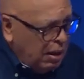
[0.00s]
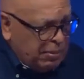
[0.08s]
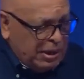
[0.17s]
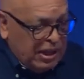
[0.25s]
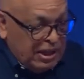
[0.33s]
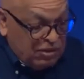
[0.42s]
uh,
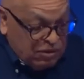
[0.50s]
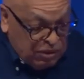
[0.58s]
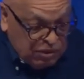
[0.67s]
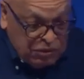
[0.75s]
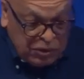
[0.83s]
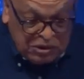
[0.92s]
upon that, the
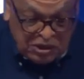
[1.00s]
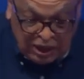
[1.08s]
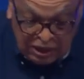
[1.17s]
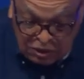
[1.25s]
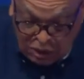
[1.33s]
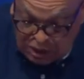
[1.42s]
very first
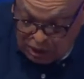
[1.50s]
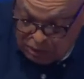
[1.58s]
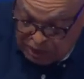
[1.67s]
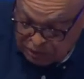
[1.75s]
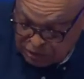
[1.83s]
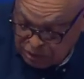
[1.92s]
thing is, that
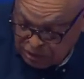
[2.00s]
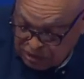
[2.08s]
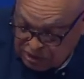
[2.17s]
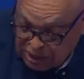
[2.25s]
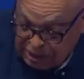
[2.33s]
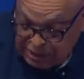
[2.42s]
we have to do
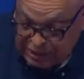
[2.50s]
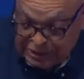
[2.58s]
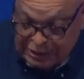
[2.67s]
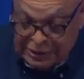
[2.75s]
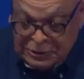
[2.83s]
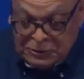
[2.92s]
is
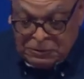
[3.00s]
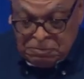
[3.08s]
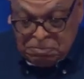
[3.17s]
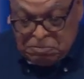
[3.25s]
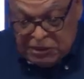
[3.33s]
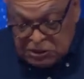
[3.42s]

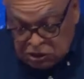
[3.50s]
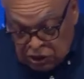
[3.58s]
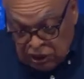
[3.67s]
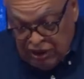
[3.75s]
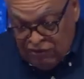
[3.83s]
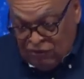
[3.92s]
to, is
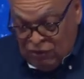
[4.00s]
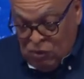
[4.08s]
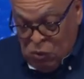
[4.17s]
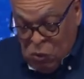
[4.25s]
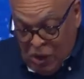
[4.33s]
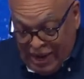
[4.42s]
to live
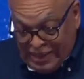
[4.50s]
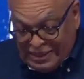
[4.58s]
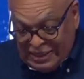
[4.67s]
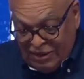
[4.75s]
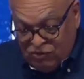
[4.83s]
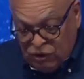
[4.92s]

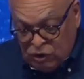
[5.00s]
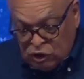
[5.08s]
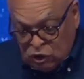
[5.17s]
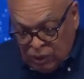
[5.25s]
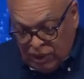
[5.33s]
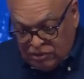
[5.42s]
wisely.
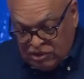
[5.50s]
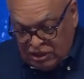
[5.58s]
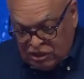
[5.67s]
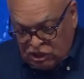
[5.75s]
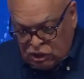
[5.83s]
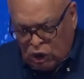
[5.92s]
Verse 12
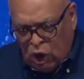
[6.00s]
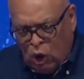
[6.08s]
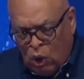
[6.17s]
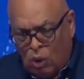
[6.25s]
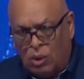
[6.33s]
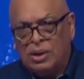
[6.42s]
says,
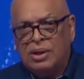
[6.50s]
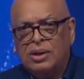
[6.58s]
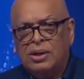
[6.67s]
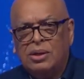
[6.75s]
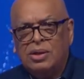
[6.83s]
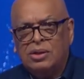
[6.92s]

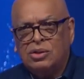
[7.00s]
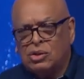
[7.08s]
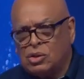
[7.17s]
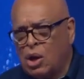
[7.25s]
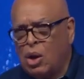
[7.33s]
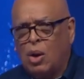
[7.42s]
So,
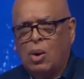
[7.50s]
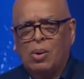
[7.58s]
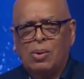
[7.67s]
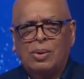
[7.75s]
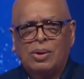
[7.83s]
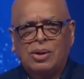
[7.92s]

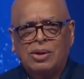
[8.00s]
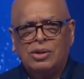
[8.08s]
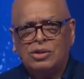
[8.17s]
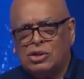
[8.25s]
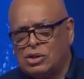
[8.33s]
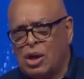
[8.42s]
so,
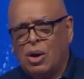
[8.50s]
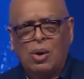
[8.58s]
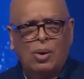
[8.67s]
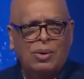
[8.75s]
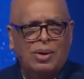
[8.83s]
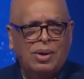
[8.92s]

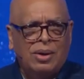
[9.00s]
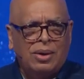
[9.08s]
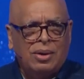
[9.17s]
so.